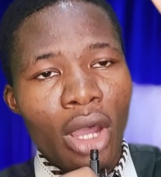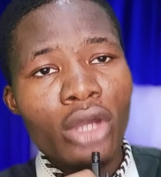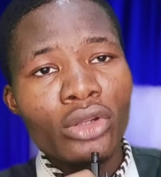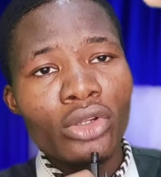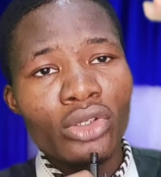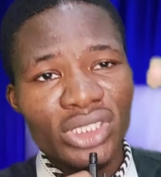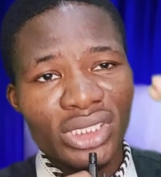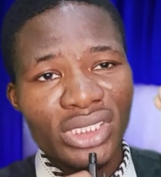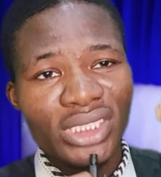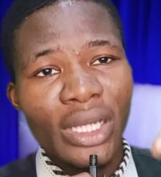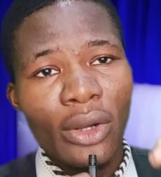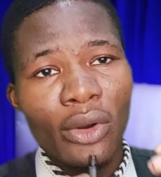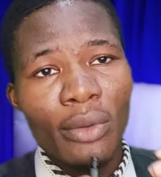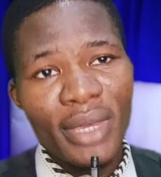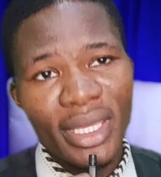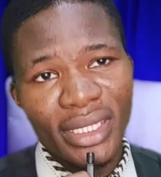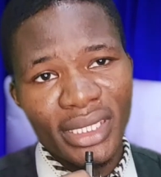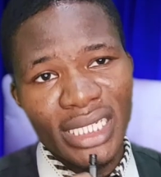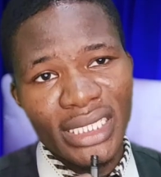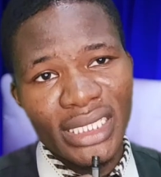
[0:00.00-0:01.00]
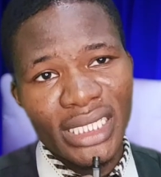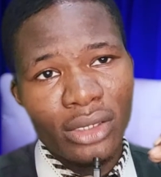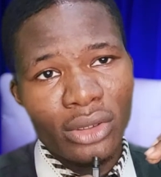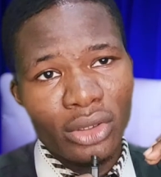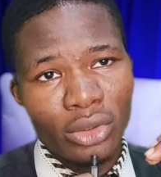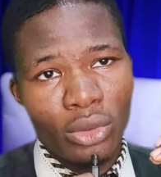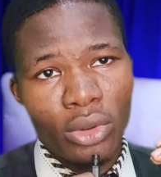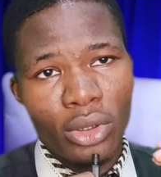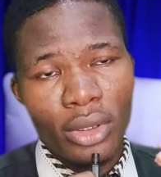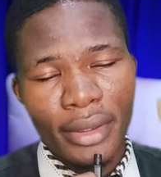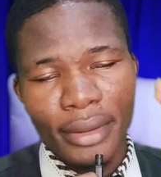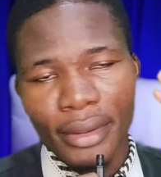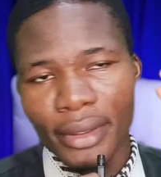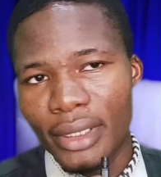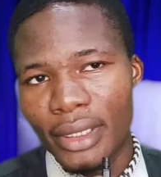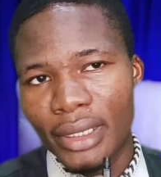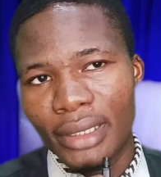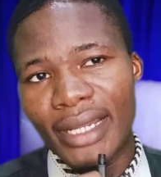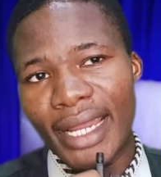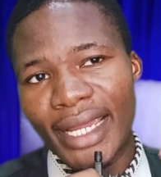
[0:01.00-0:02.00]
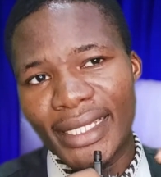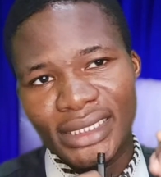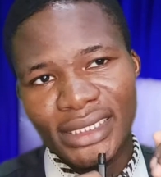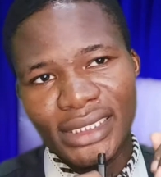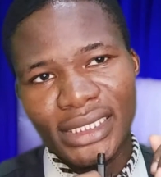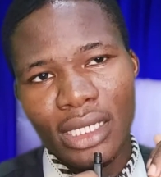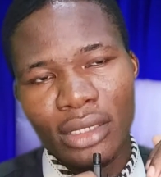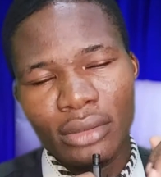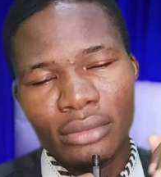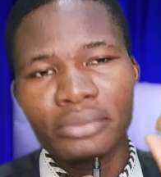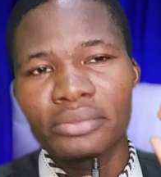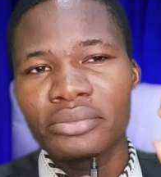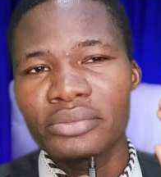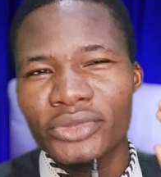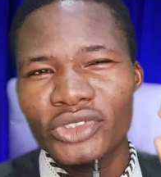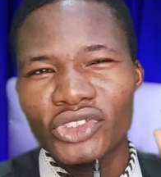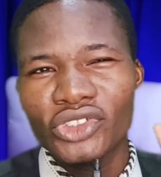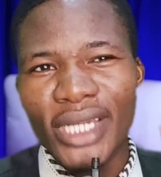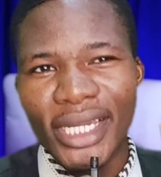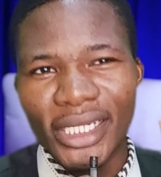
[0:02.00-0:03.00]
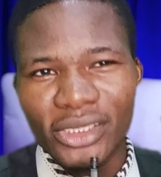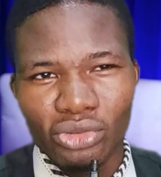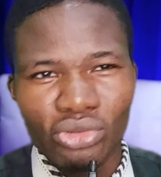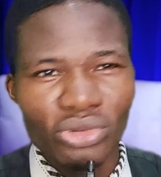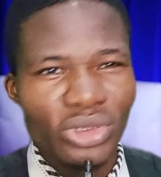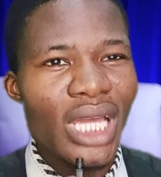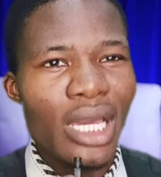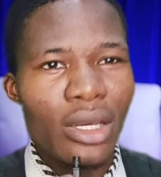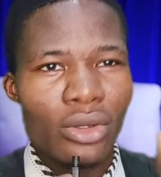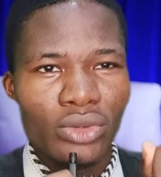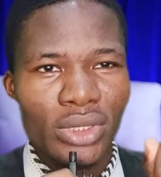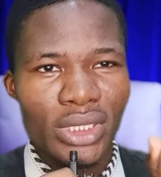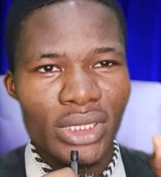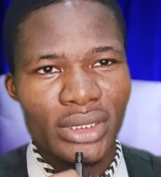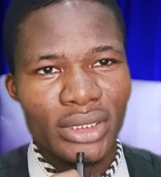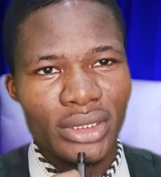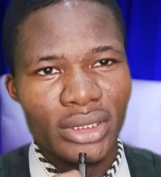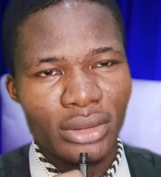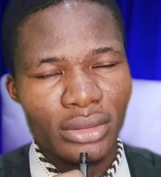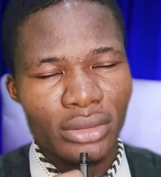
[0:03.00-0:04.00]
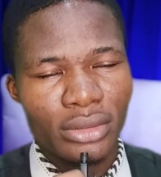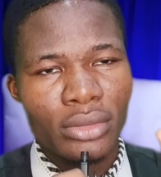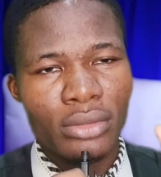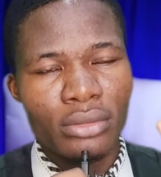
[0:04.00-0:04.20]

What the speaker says: All those things that will make the idea not work, write it down. Try to tackle it.